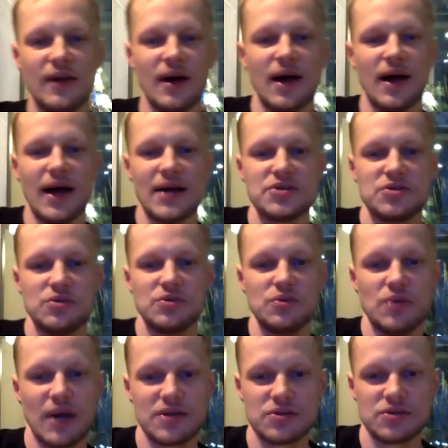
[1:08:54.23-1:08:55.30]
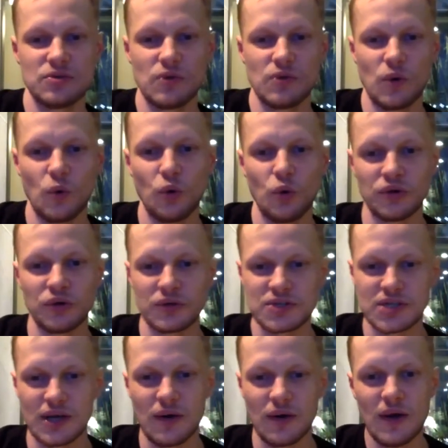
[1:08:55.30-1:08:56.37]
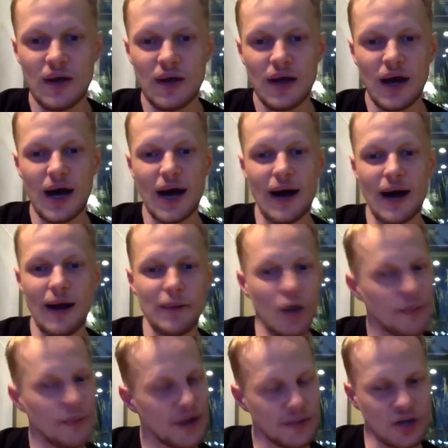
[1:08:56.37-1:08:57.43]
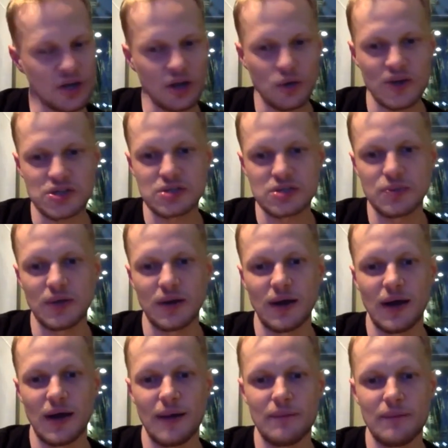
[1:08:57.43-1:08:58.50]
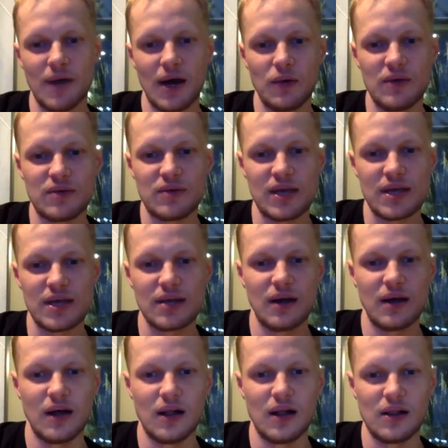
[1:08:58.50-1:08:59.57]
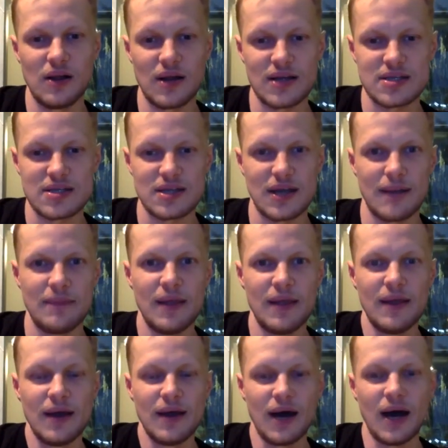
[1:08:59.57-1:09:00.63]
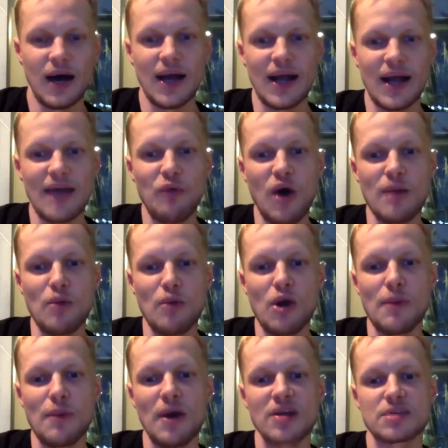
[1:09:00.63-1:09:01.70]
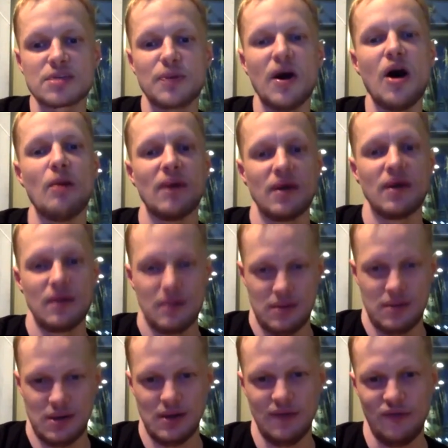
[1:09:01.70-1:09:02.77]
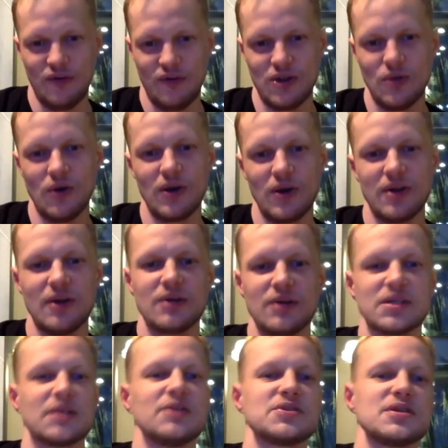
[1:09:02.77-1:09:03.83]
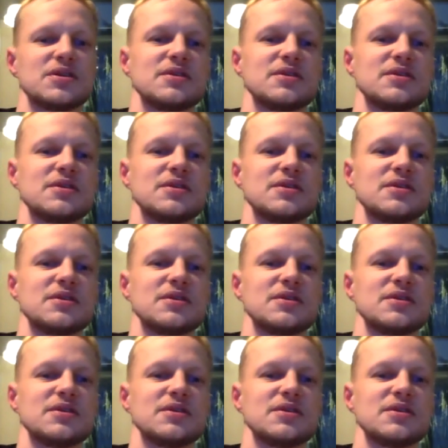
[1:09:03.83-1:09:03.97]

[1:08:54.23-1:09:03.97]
uh, as you as you grow older. So uh, I'm going to open up to all the questions, but um, uh, we've taken a, a long ass time. Uh, and I have one more bonus poem uh, for you all here to close